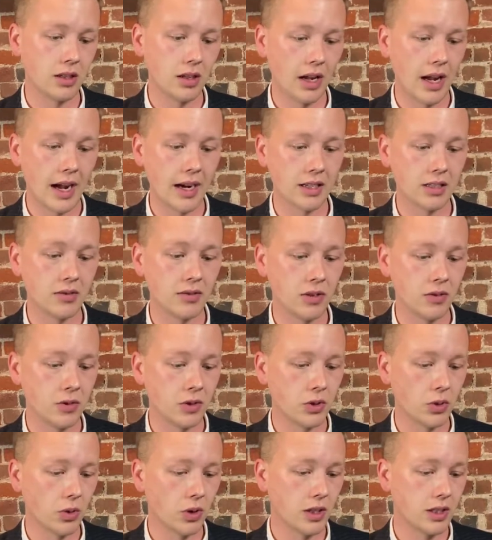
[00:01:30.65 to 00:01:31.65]
active
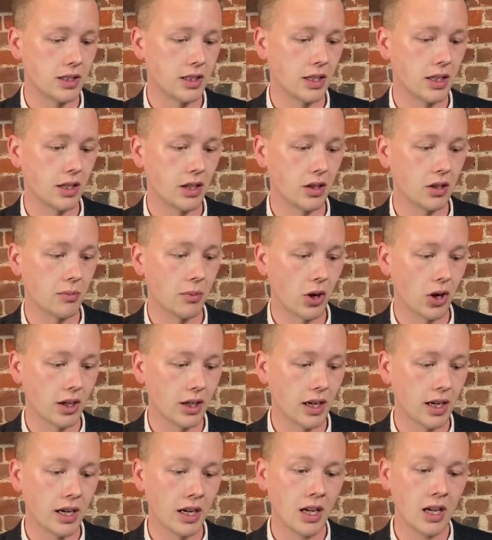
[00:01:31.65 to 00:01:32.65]
inventory sitting on the
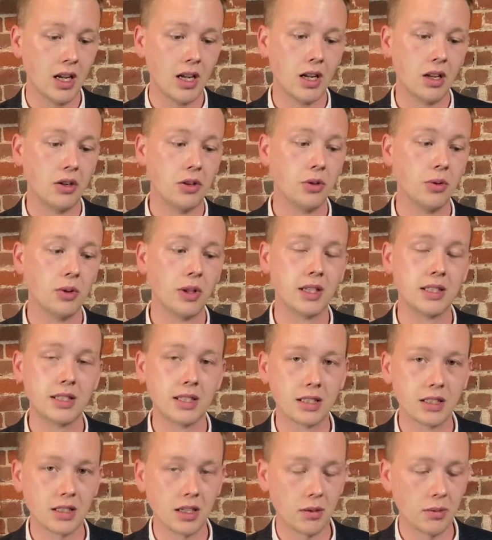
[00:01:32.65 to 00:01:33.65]
market, new
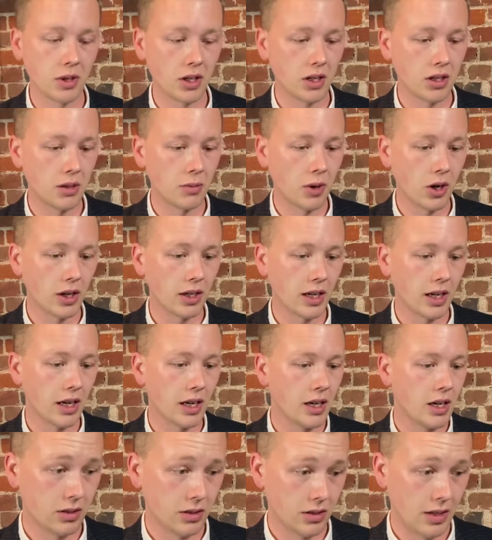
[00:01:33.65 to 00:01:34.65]
listings coming on the market.